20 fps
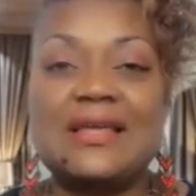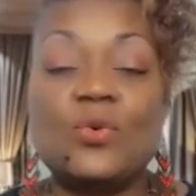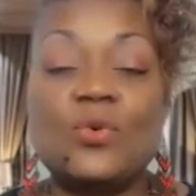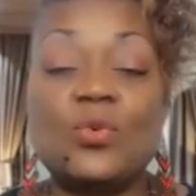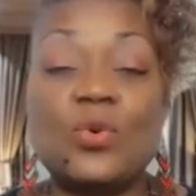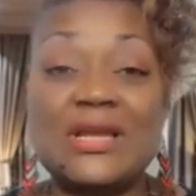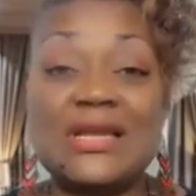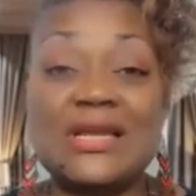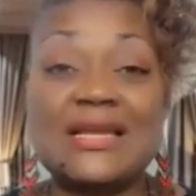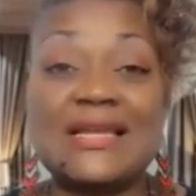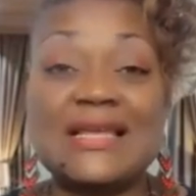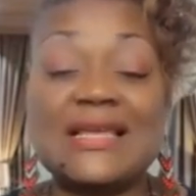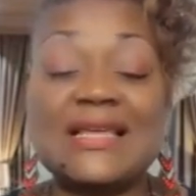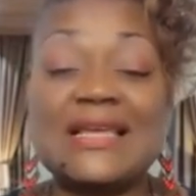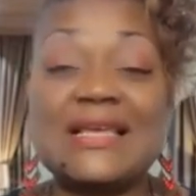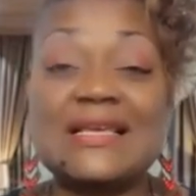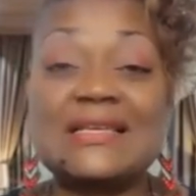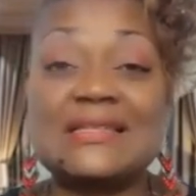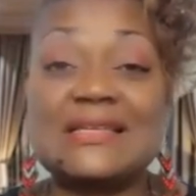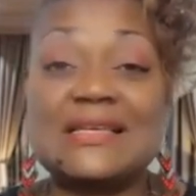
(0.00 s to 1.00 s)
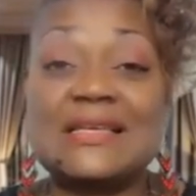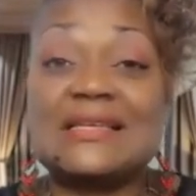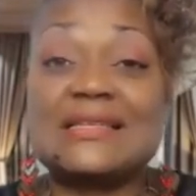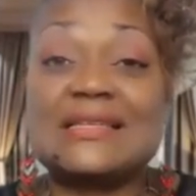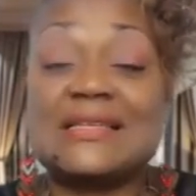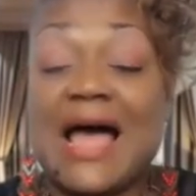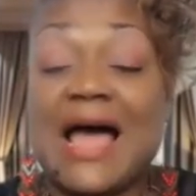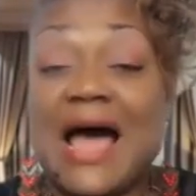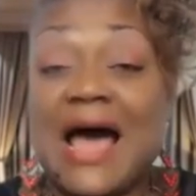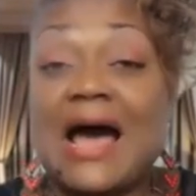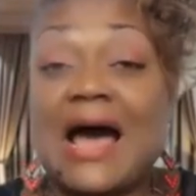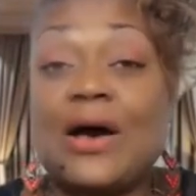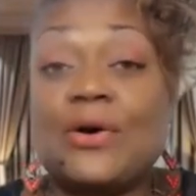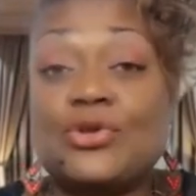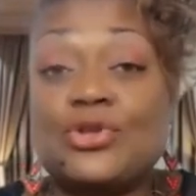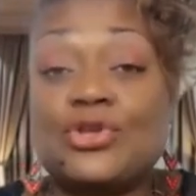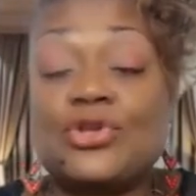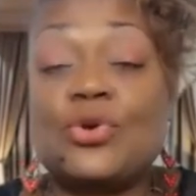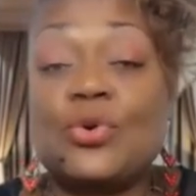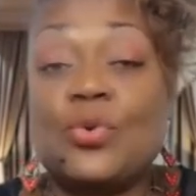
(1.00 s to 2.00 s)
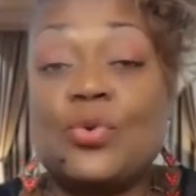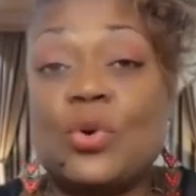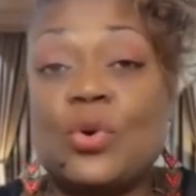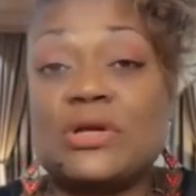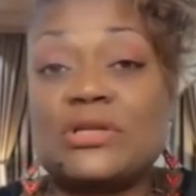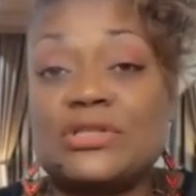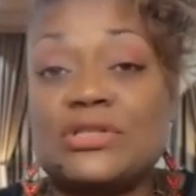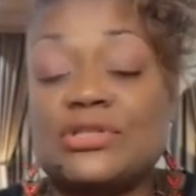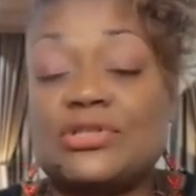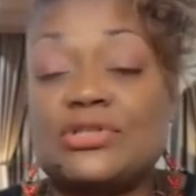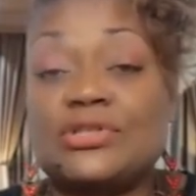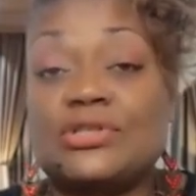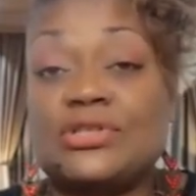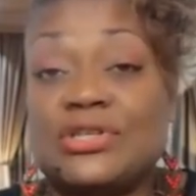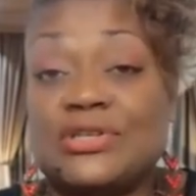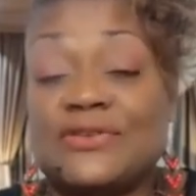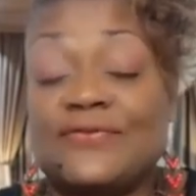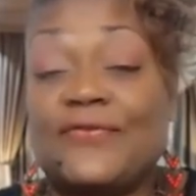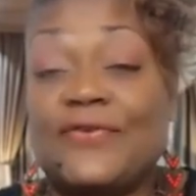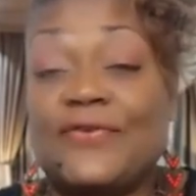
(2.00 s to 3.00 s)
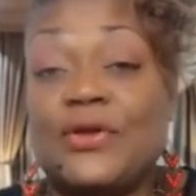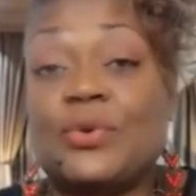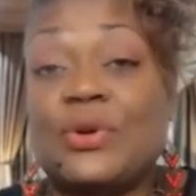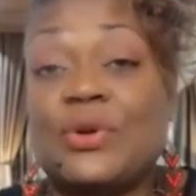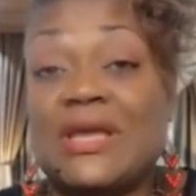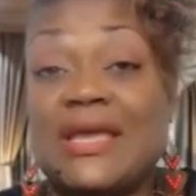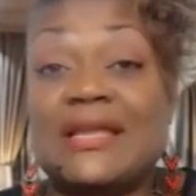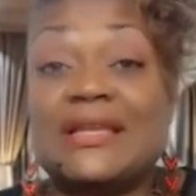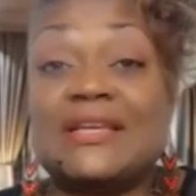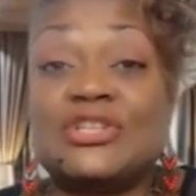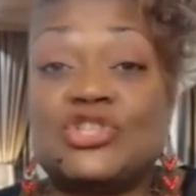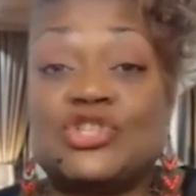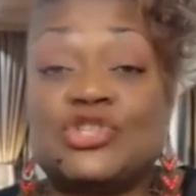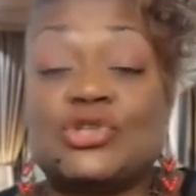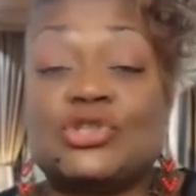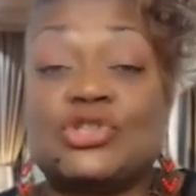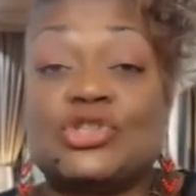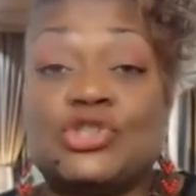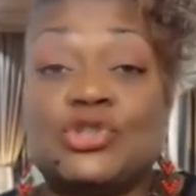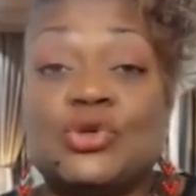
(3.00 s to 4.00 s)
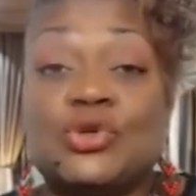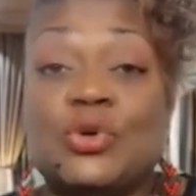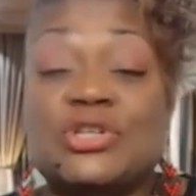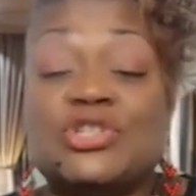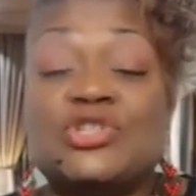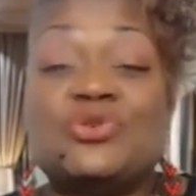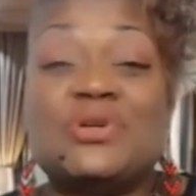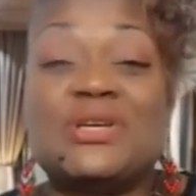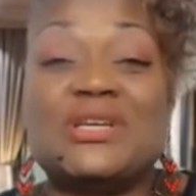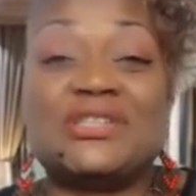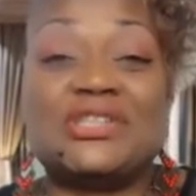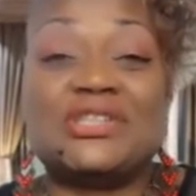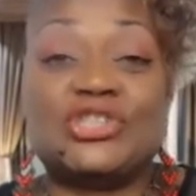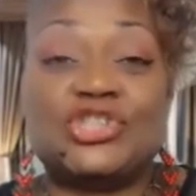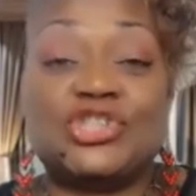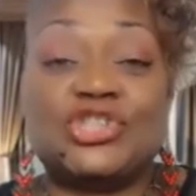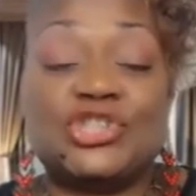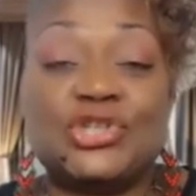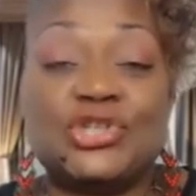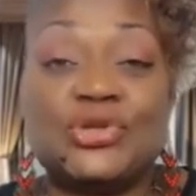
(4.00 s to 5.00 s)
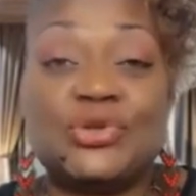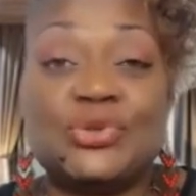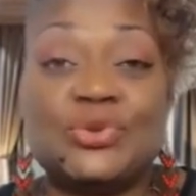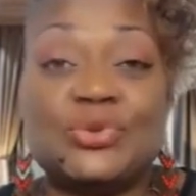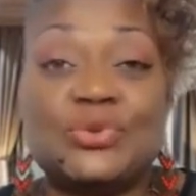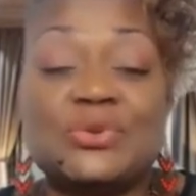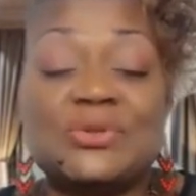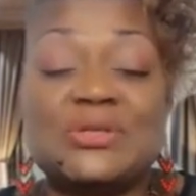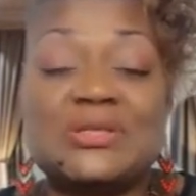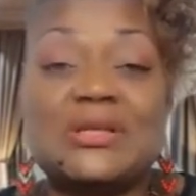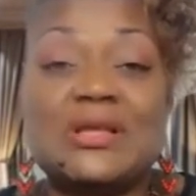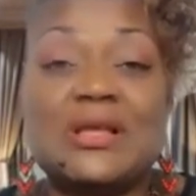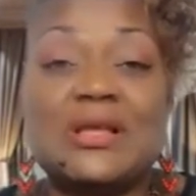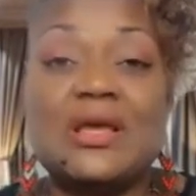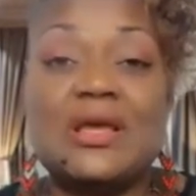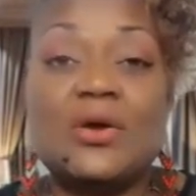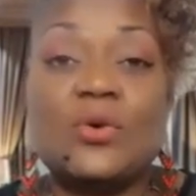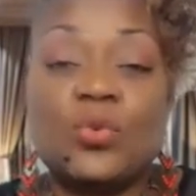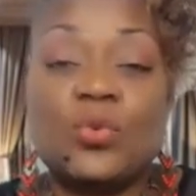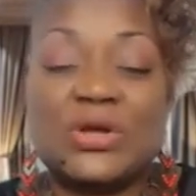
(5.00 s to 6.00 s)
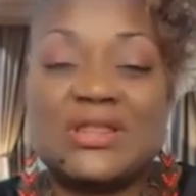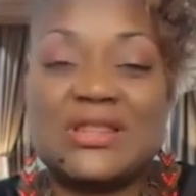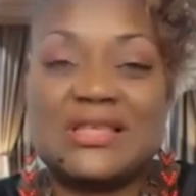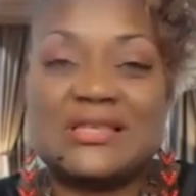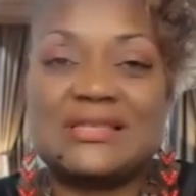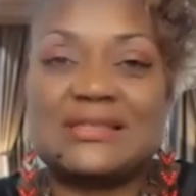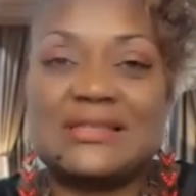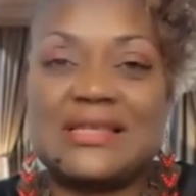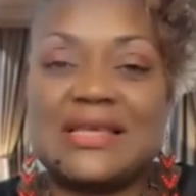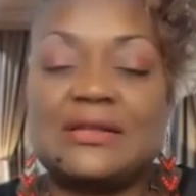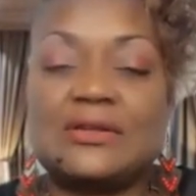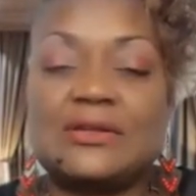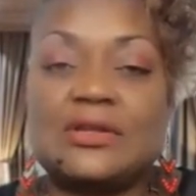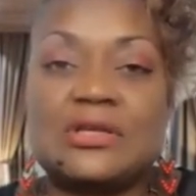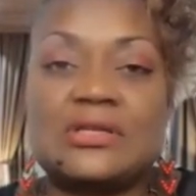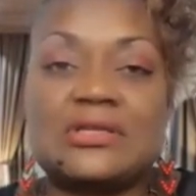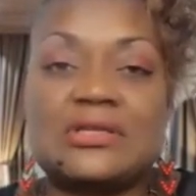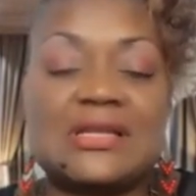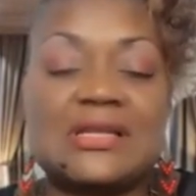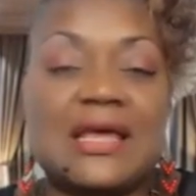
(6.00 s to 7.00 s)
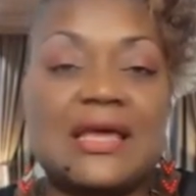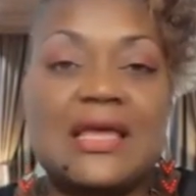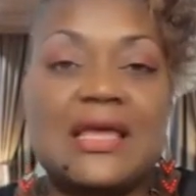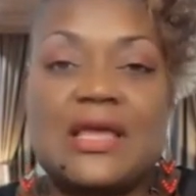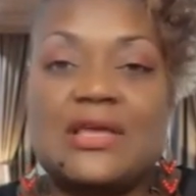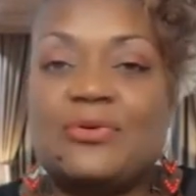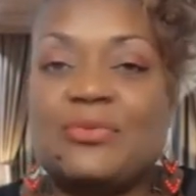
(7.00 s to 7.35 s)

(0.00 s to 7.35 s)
What it is how you want to view it. And it's your choice. You get to choose what this thing looks like.